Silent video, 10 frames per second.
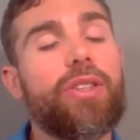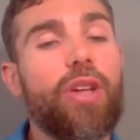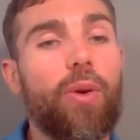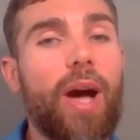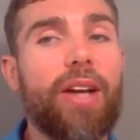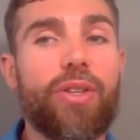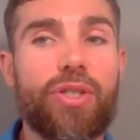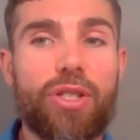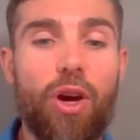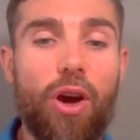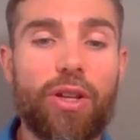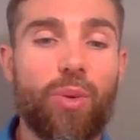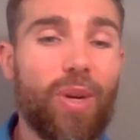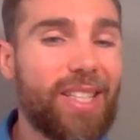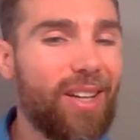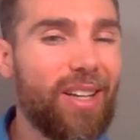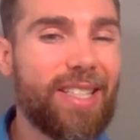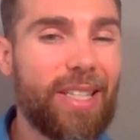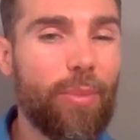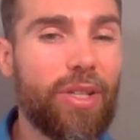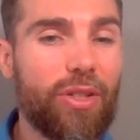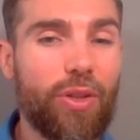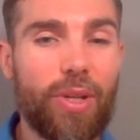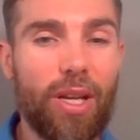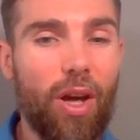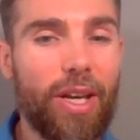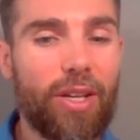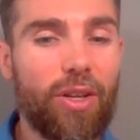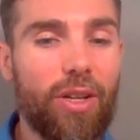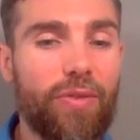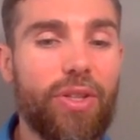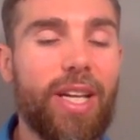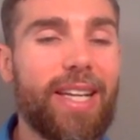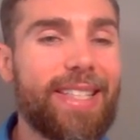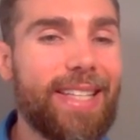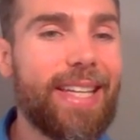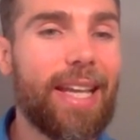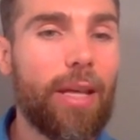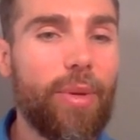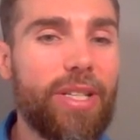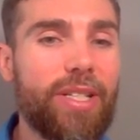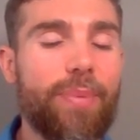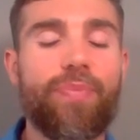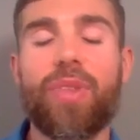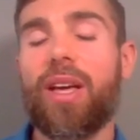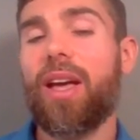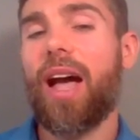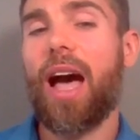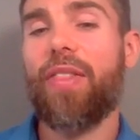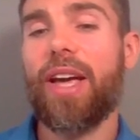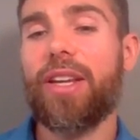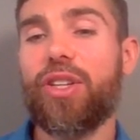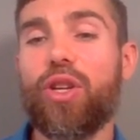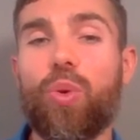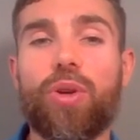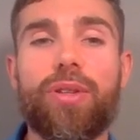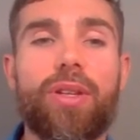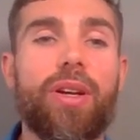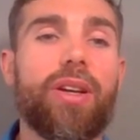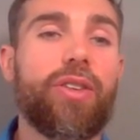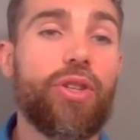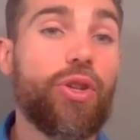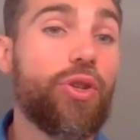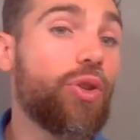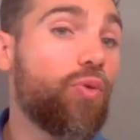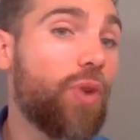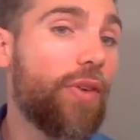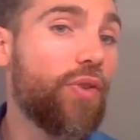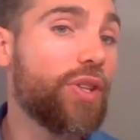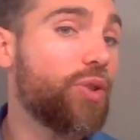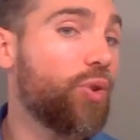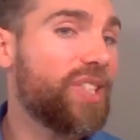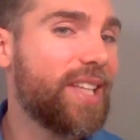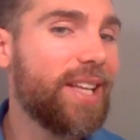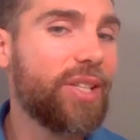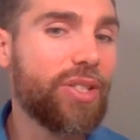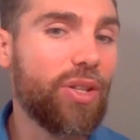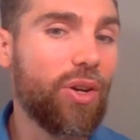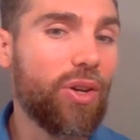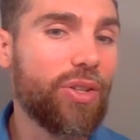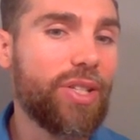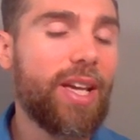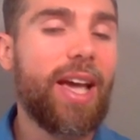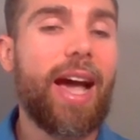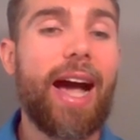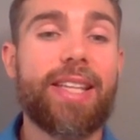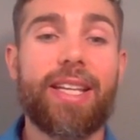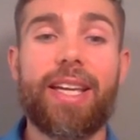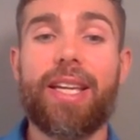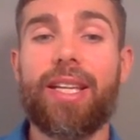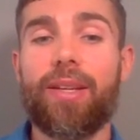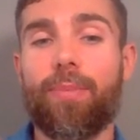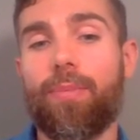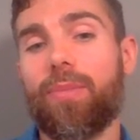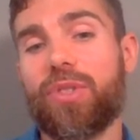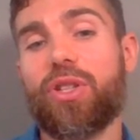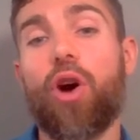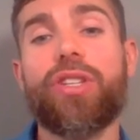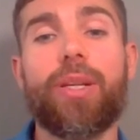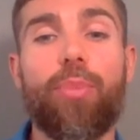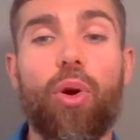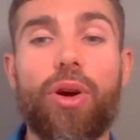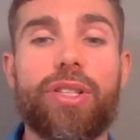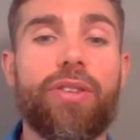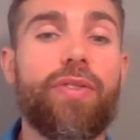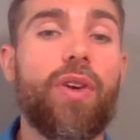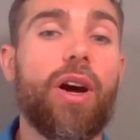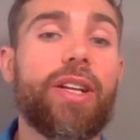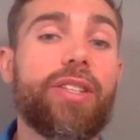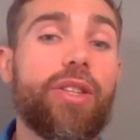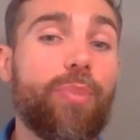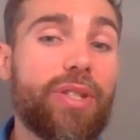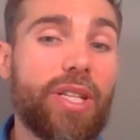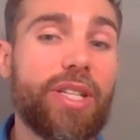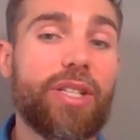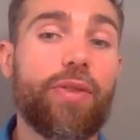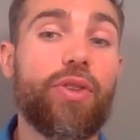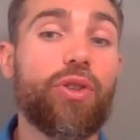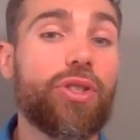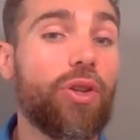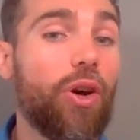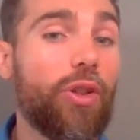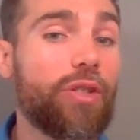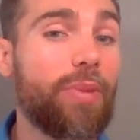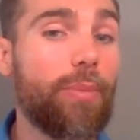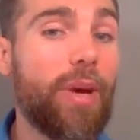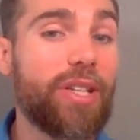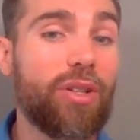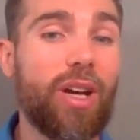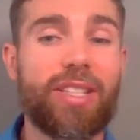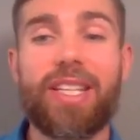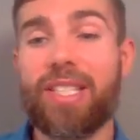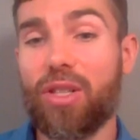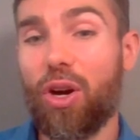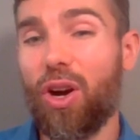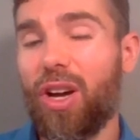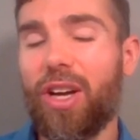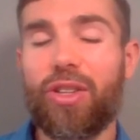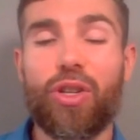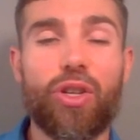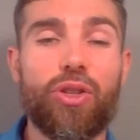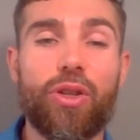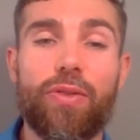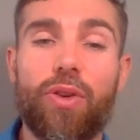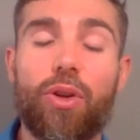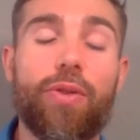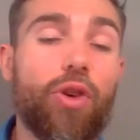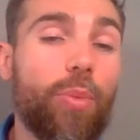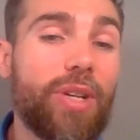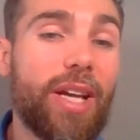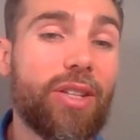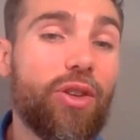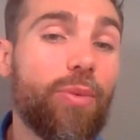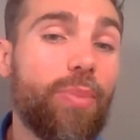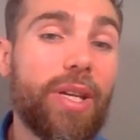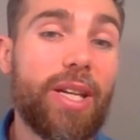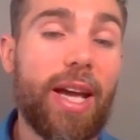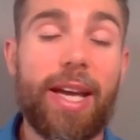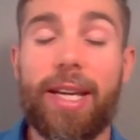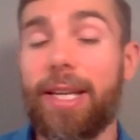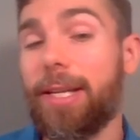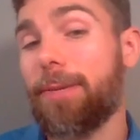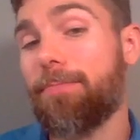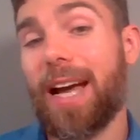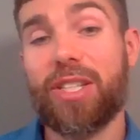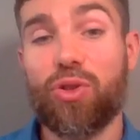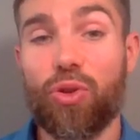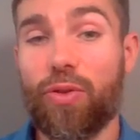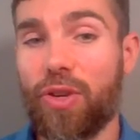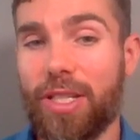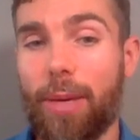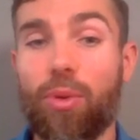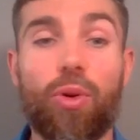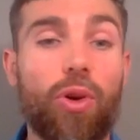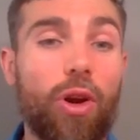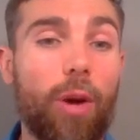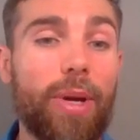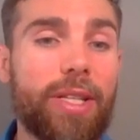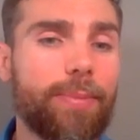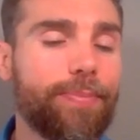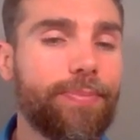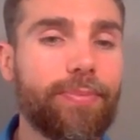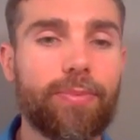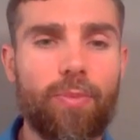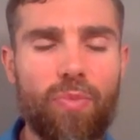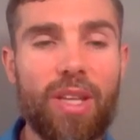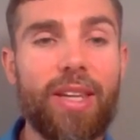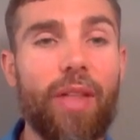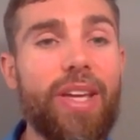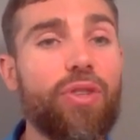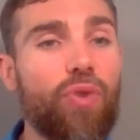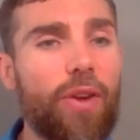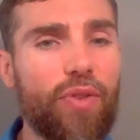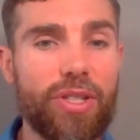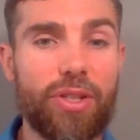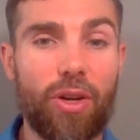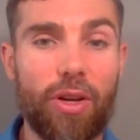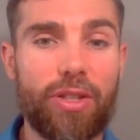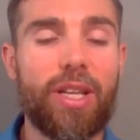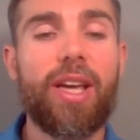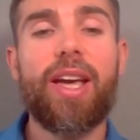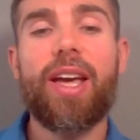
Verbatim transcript: So how do you start? Well, it's kind of similar to doing a light curve. You take a single image, and then you would use reference or standard stars as a starting point to find the position of your star that's being measured. I say star, you can do it for another object. It could be an asteroid, for example, or a comet. Now, these reference stars,